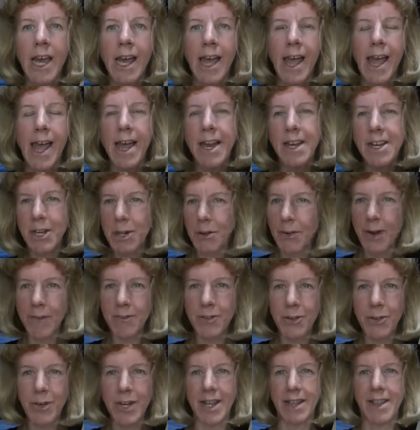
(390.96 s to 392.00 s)
and you don't have
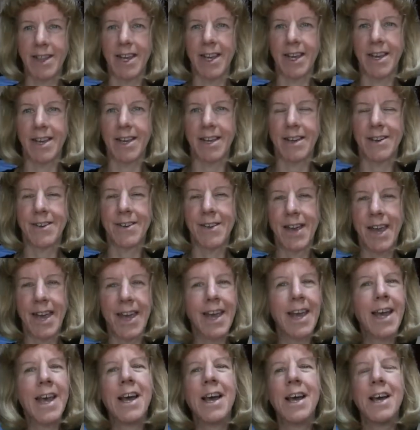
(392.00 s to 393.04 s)
to do anything,
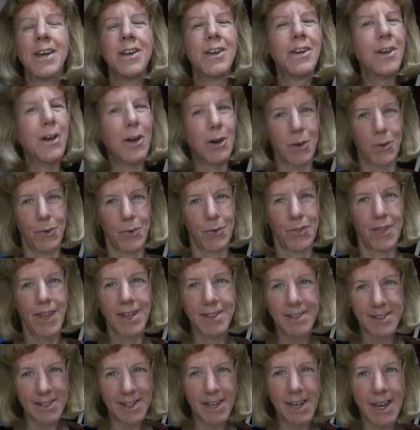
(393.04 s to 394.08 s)
okay? No,
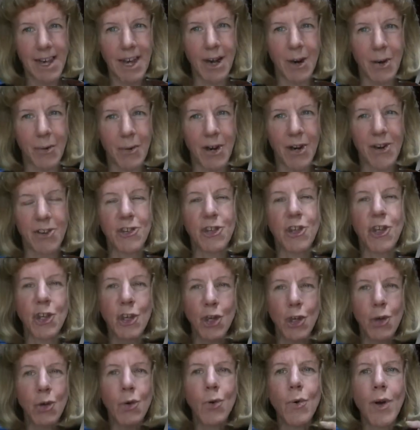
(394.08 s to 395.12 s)
that's not how it works.
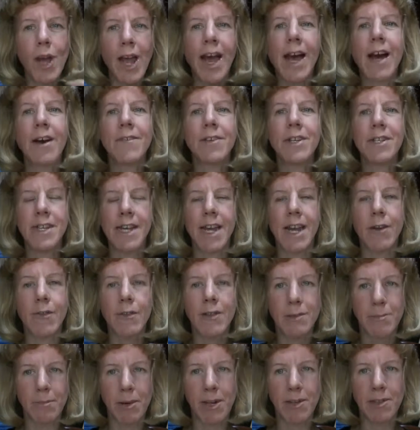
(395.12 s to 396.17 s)
You have to take
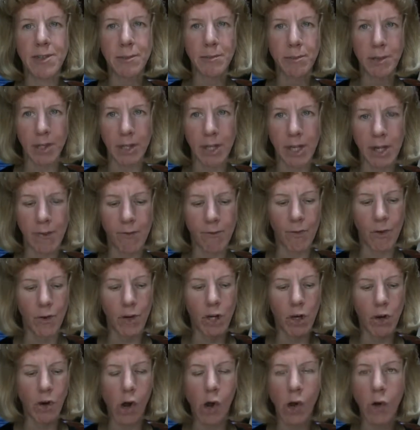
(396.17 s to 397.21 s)
responsibility for
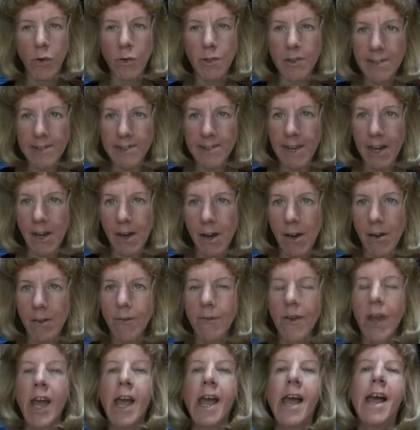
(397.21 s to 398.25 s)
your own
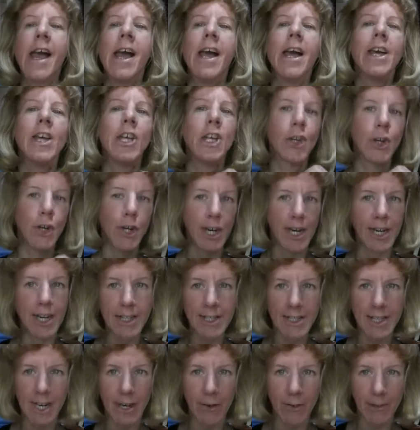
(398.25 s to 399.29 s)
self. You got to
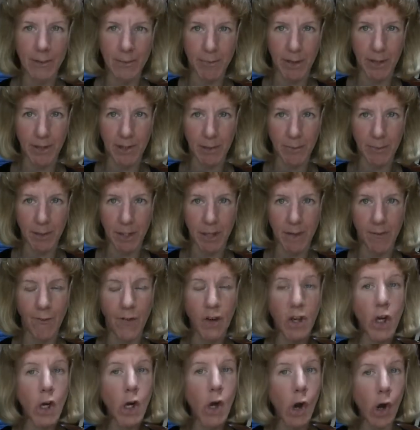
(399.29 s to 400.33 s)
take responsibility for
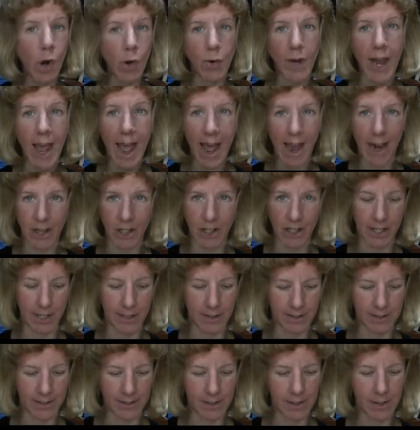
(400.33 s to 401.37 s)
your own
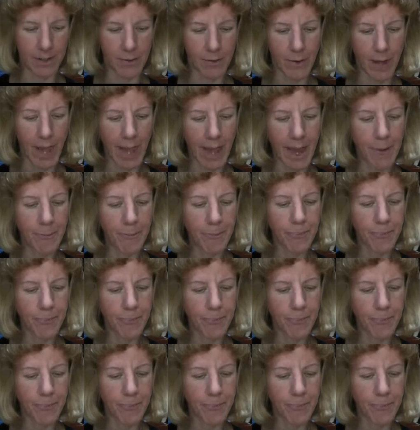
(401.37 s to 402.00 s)
actions, okay?